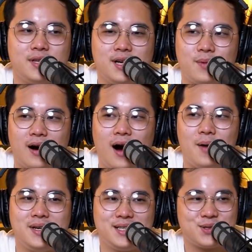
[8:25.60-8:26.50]
you think about how
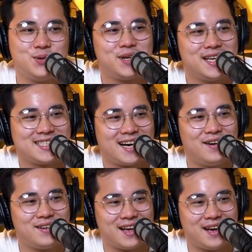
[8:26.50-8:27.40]
many school kids are
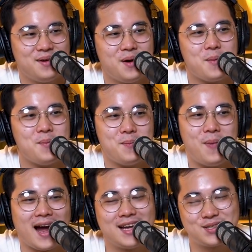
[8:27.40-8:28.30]
out there
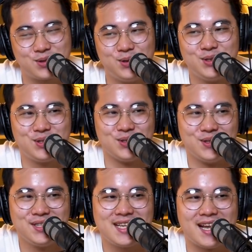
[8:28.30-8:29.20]
buying school
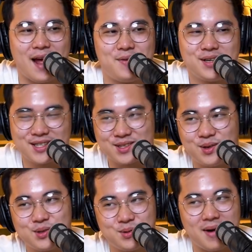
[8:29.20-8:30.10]
shoes and everyone just
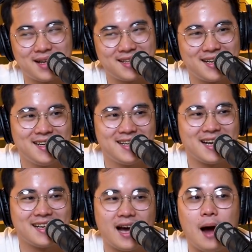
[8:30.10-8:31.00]
goes to Bata,
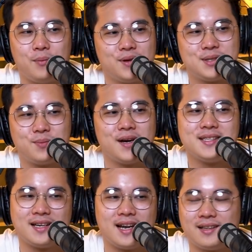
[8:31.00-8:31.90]
like I'm not
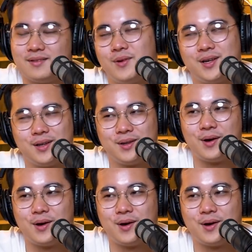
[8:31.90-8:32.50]
surprised they're like one of the